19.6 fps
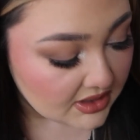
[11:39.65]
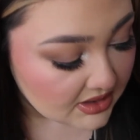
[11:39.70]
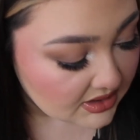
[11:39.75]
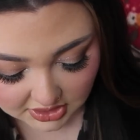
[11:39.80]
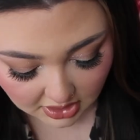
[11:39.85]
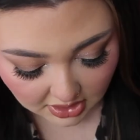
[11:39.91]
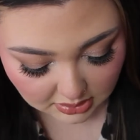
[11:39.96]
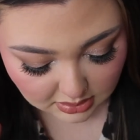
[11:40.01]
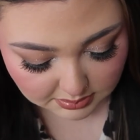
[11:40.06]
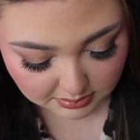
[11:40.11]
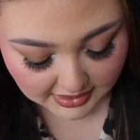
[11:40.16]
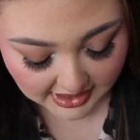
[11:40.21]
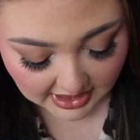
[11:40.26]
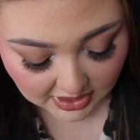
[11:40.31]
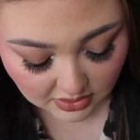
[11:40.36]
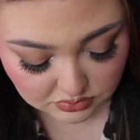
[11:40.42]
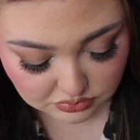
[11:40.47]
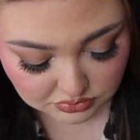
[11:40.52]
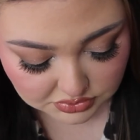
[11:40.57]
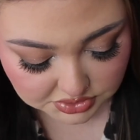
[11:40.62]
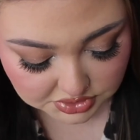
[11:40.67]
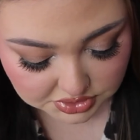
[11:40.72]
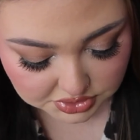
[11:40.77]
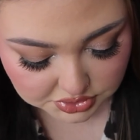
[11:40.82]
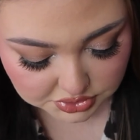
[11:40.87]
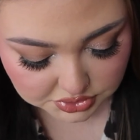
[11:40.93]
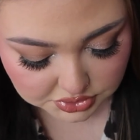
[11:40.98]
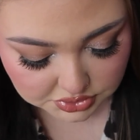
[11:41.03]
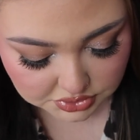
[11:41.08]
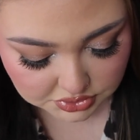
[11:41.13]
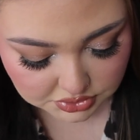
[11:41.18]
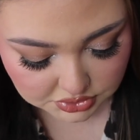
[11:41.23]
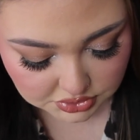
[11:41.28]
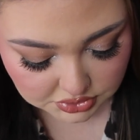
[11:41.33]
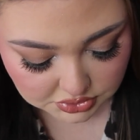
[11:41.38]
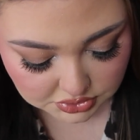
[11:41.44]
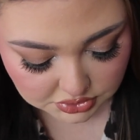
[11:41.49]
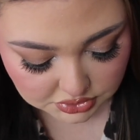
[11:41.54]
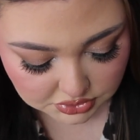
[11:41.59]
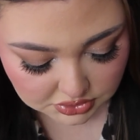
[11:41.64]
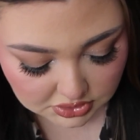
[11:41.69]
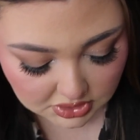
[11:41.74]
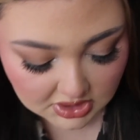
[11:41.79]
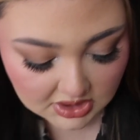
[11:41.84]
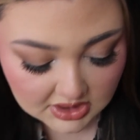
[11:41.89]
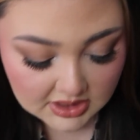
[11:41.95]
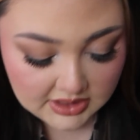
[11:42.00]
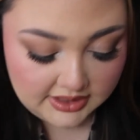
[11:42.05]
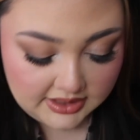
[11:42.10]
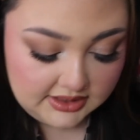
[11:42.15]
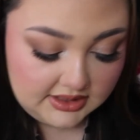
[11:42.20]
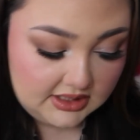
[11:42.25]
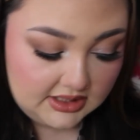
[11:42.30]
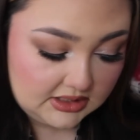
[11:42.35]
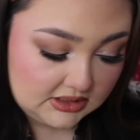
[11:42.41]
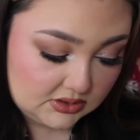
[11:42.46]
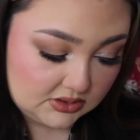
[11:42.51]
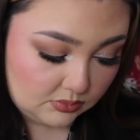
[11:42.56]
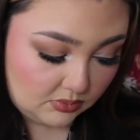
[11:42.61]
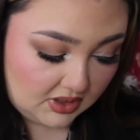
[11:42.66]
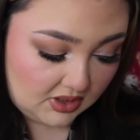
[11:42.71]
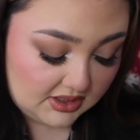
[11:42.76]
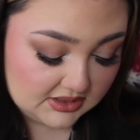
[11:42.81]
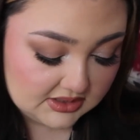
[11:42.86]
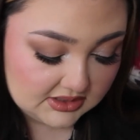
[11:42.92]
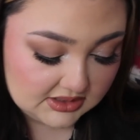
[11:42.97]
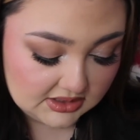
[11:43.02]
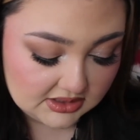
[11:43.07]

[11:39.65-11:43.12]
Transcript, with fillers: Talk about these ones.